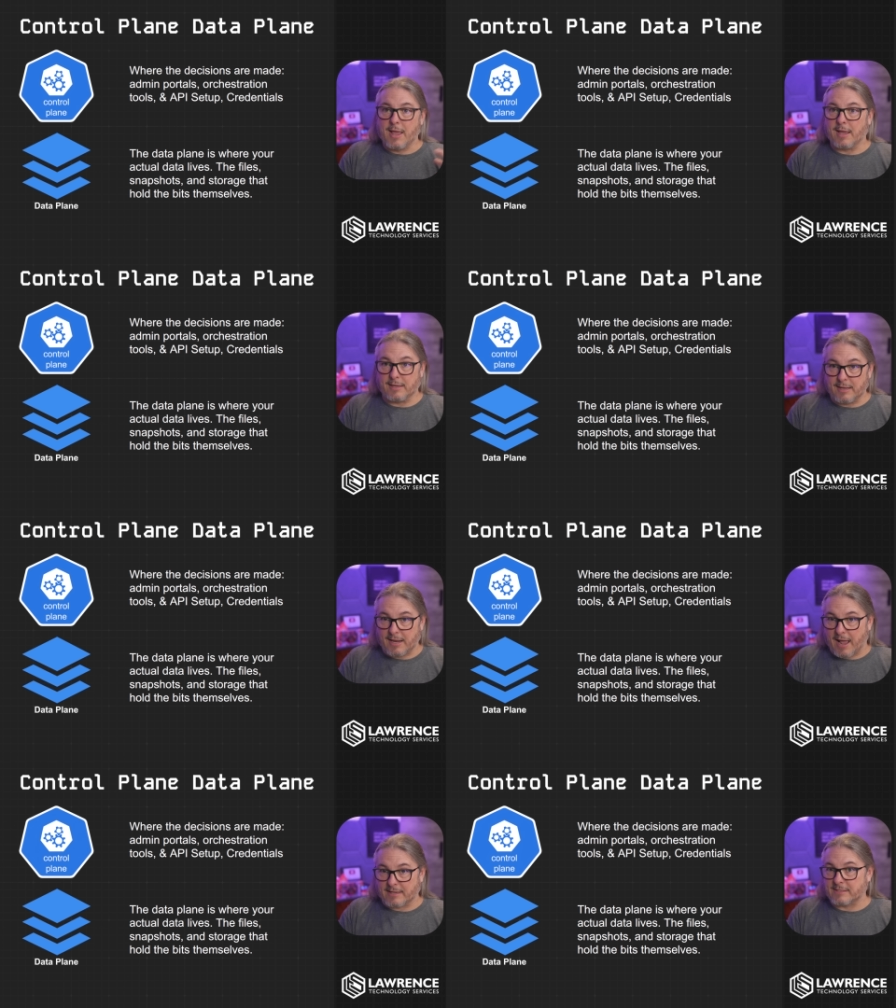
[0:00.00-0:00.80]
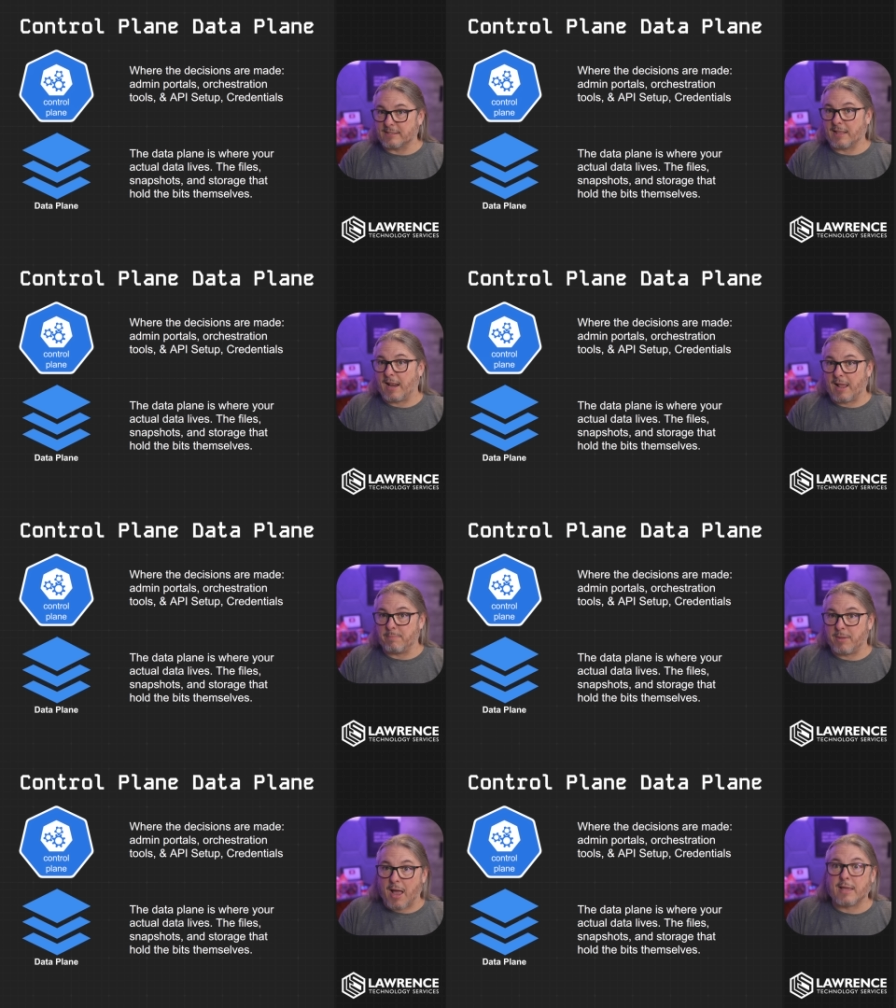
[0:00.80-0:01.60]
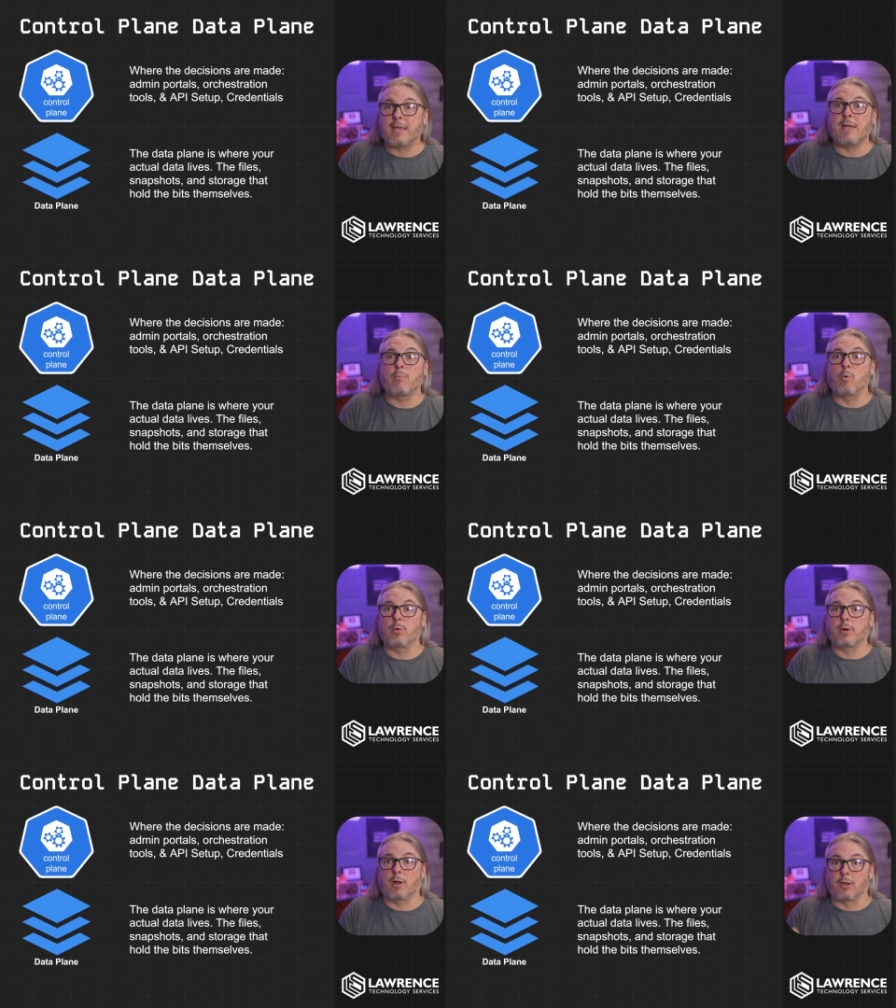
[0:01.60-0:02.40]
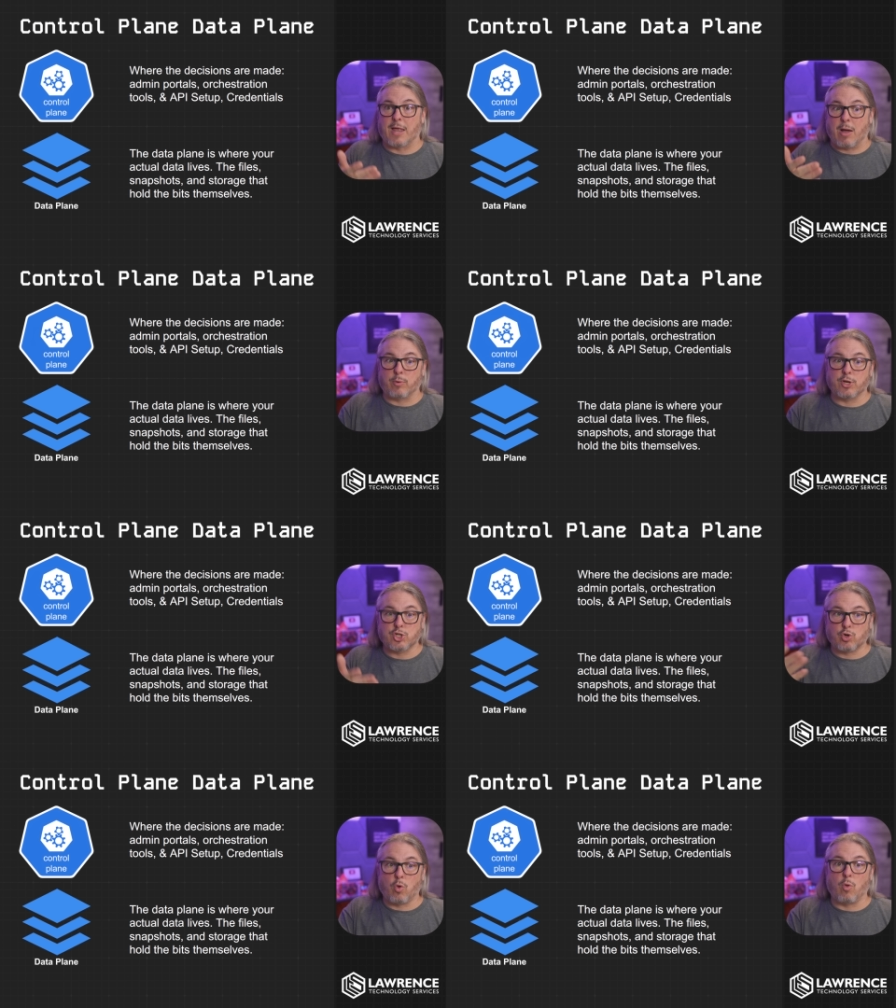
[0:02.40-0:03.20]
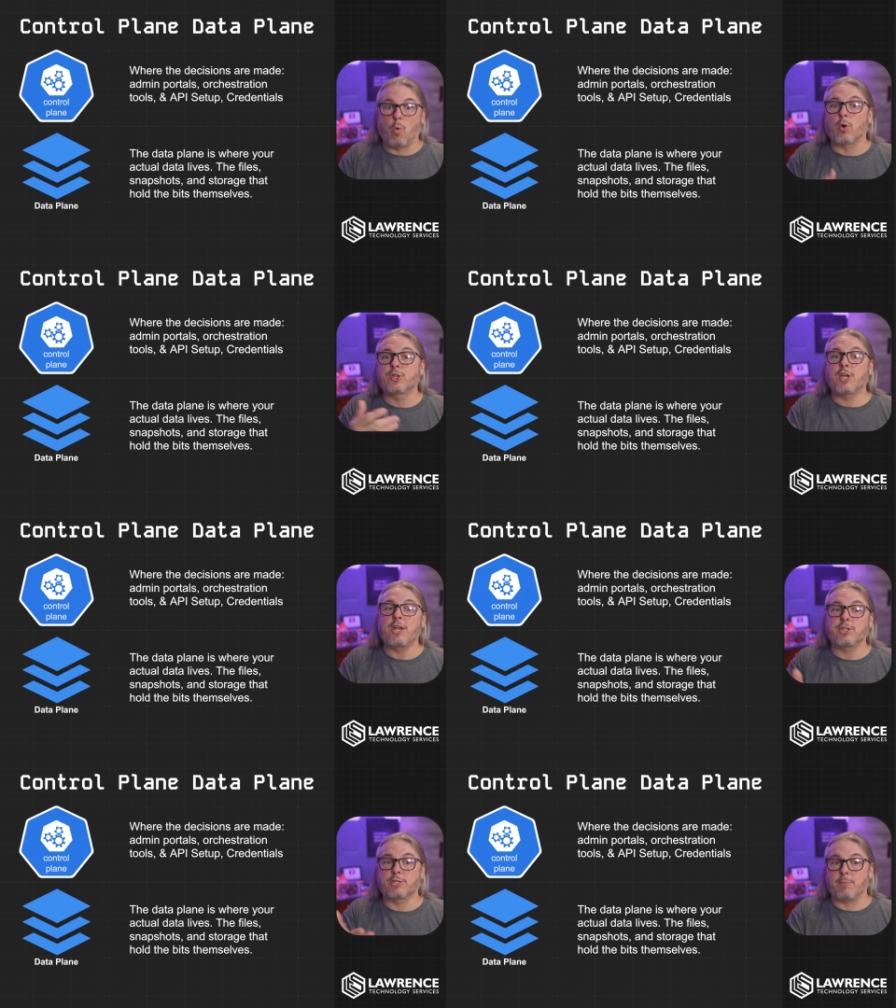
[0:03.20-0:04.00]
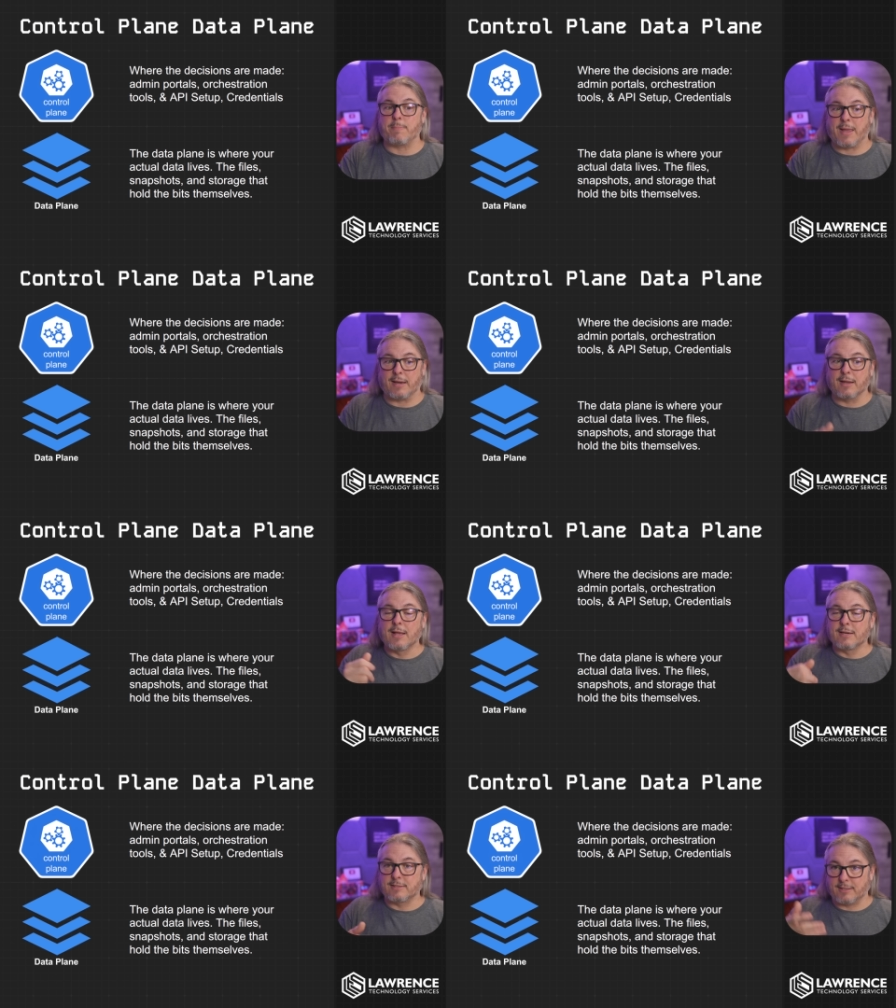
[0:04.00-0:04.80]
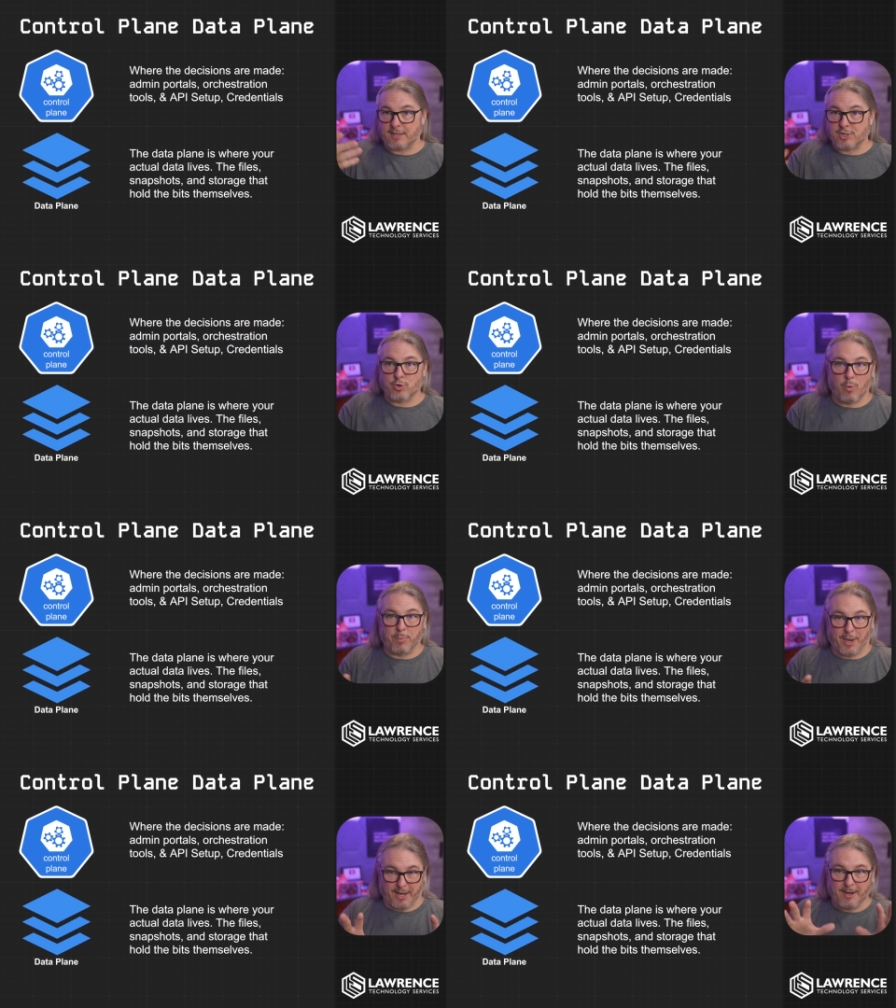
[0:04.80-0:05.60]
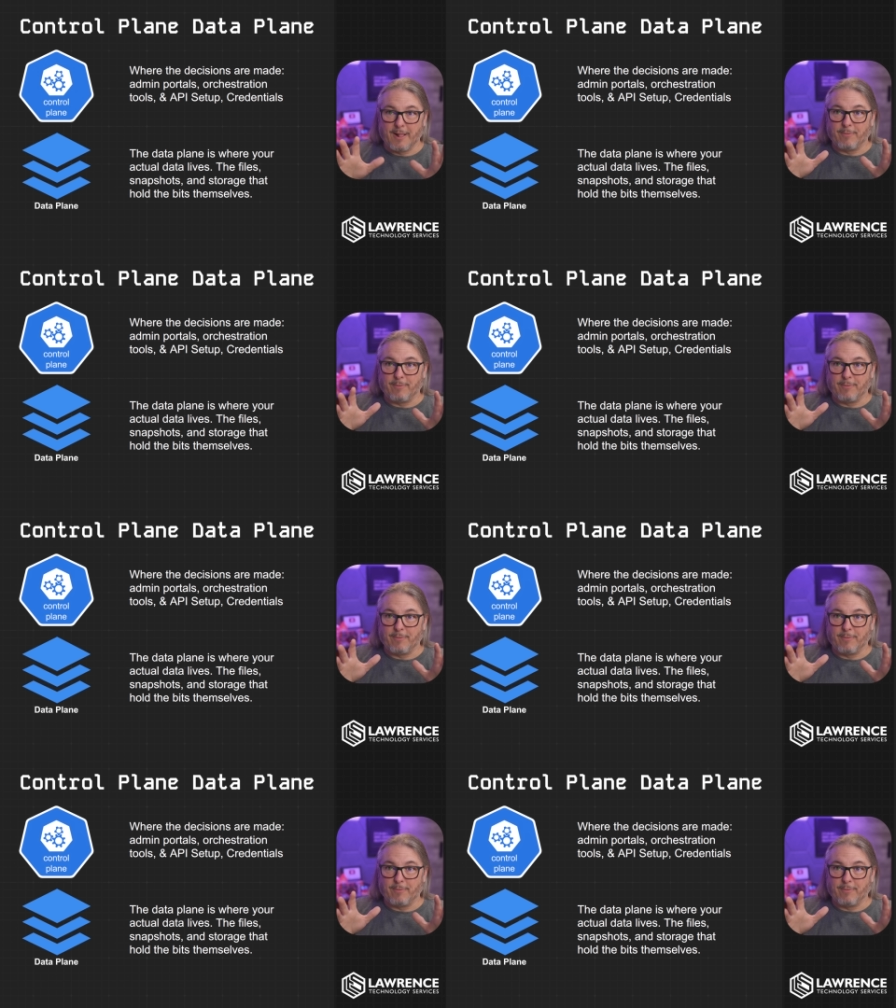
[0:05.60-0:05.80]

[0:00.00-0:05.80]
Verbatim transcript: And getting access to that API key won't allow control or changes to be made to the control plane.